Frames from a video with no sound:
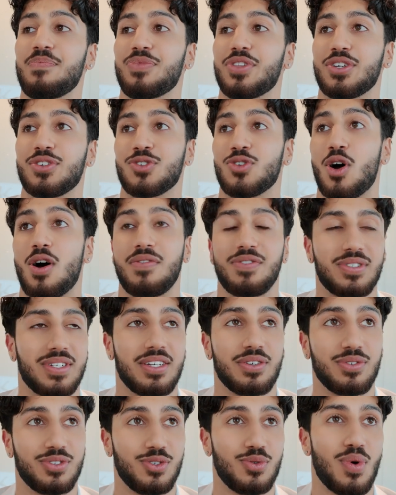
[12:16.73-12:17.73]
the soft
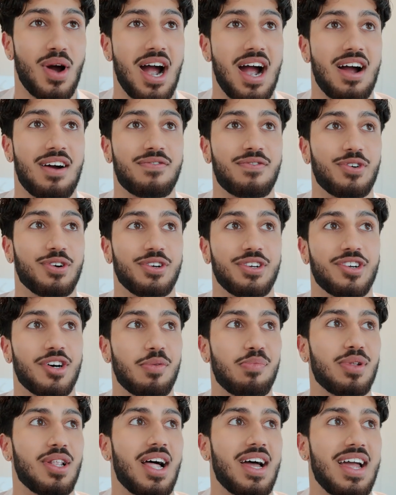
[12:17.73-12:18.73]
skills you have are gonna
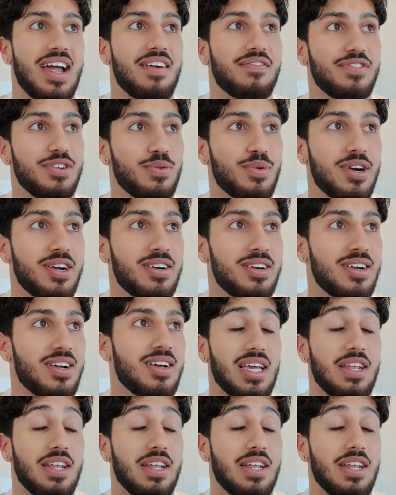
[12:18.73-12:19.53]
apply everywhere.